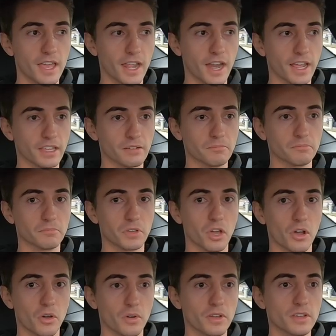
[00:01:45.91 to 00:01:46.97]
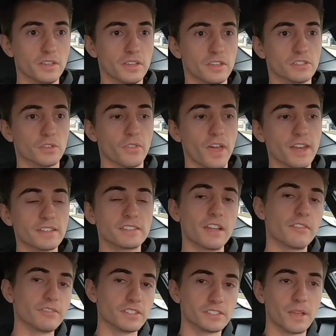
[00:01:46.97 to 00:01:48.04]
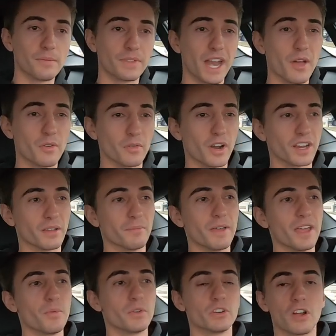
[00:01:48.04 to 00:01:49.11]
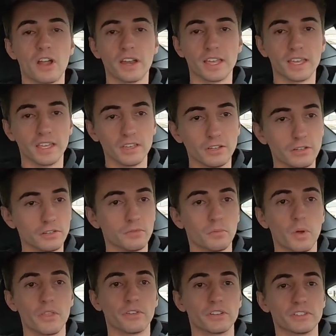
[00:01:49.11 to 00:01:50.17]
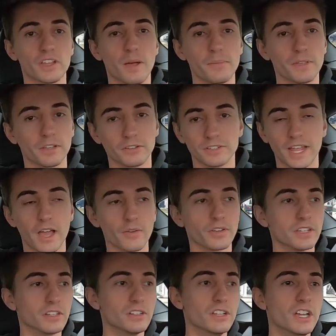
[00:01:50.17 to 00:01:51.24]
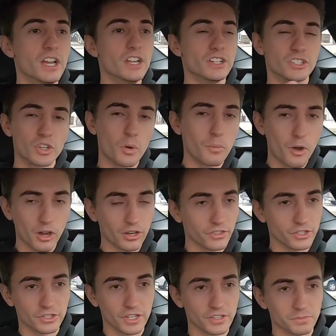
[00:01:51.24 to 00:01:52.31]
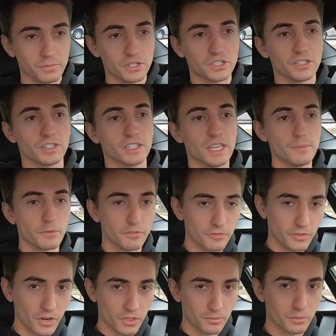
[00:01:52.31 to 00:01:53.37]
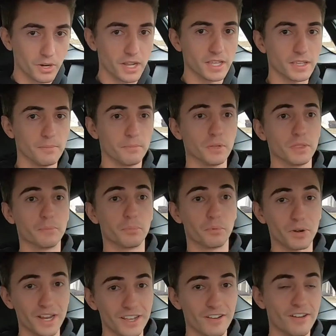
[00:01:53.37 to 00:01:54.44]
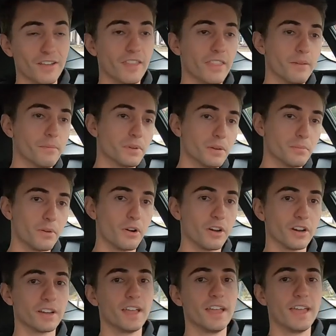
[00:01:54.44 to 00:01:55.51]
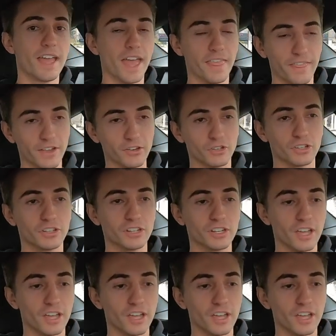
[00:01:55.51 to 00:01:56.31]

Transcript: and I can go. So that is definitely something I would recommend when you're on a hill, whether it's uphill or downhill. Just don't park on the transmission, keep your foot on the brake, put the brake on, then put it in park, and then you're good to